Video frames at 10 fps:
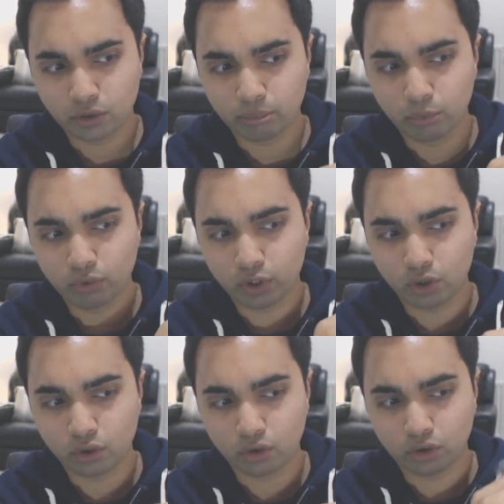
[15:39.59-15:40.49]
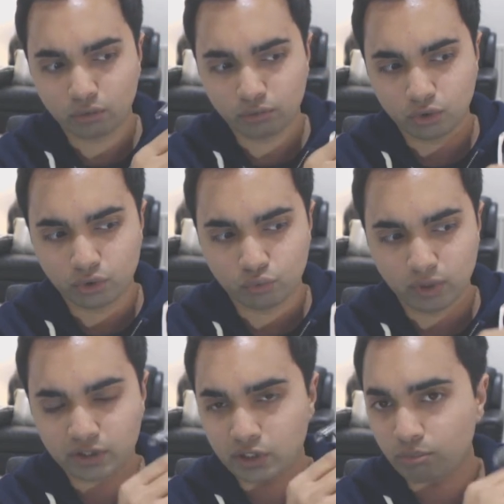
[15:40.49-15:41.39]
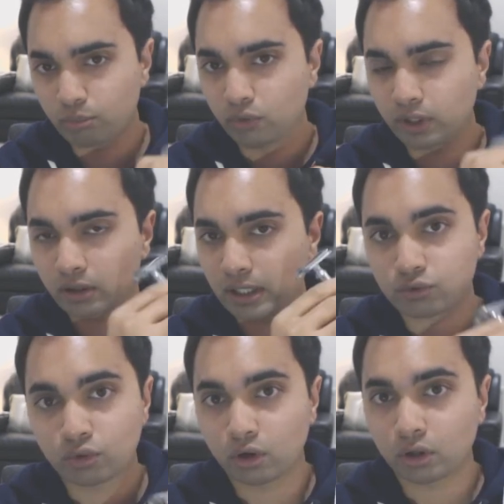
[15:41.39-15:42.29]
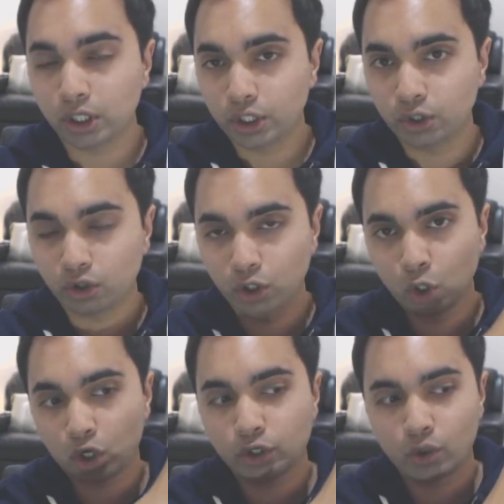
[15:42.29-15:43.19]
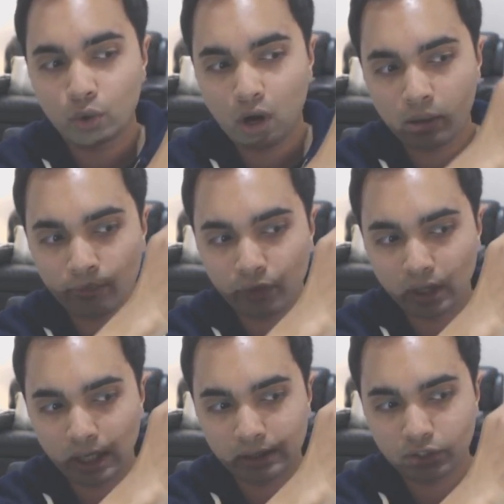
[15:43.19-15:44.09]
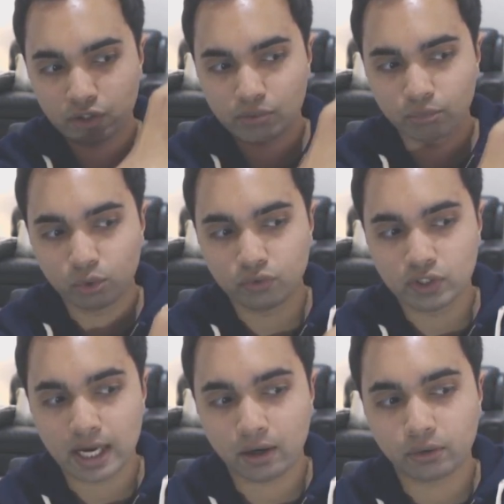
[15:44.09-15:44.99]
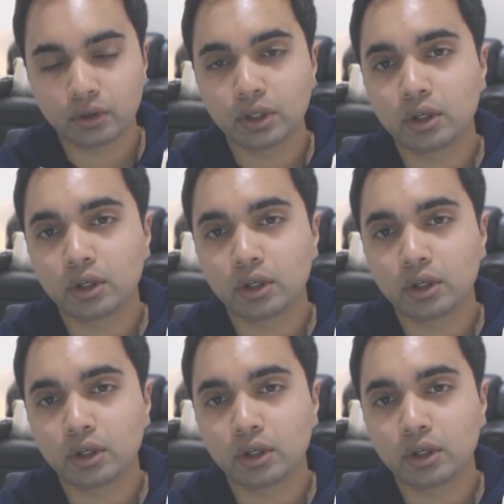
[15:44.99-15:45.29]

you're moving your your wrist is moving that's wrong you got to lock your arm and then just move down